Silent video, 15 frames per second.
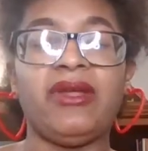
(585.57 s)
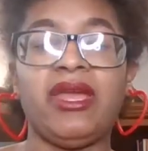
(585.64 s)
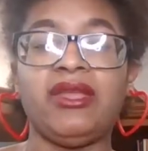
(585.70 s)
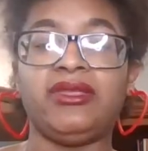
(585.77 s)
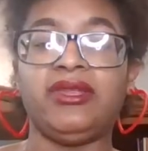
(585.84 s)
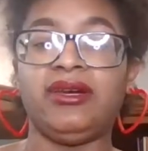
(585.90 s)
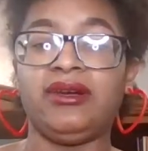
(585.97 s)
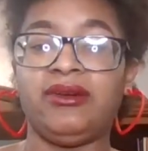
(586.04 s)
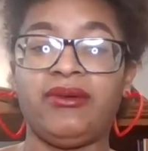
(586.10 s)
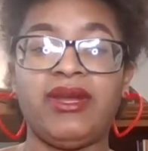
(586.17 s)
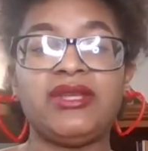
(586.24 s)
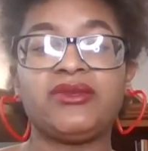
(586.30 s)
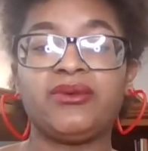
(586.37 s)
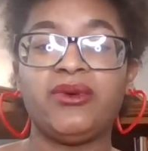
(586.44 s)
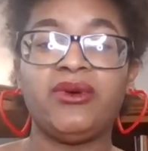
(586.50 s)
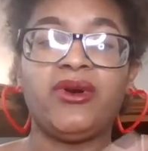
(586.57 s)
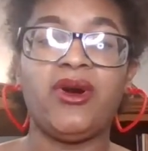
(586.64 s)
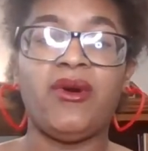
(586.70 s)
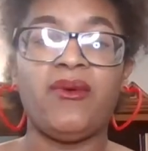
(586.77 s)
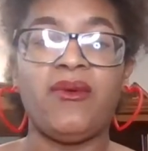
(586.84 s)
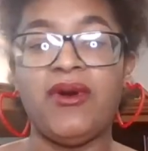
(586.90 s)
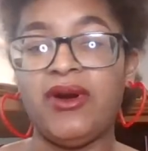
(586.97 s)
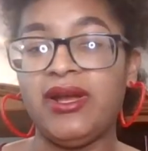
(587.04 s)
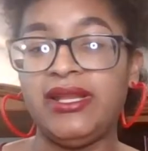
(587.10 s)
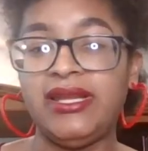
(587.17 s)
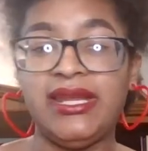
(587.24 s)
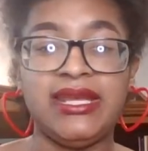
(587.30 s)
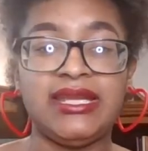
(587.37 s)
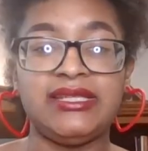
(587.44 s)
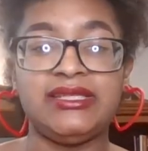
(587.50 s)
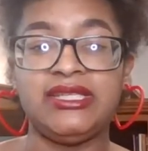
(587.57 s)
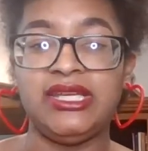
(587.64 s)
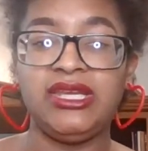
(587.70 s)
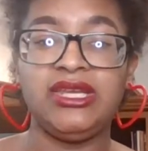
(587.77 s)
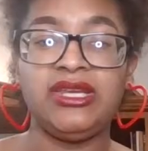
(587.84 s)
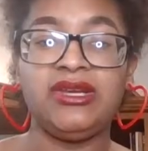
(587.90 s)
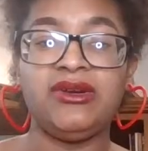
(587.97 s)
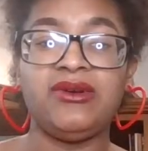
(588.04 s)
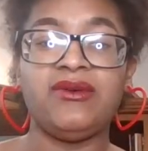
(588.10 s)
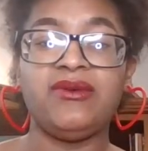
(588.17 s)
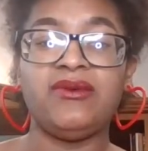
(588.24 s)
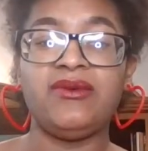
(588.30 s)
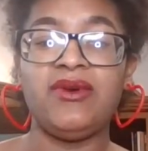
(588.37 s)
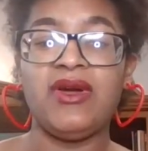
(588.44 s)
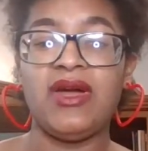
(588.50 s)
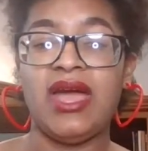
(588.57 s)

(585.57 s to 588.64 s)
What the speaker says: The grants will go on and continue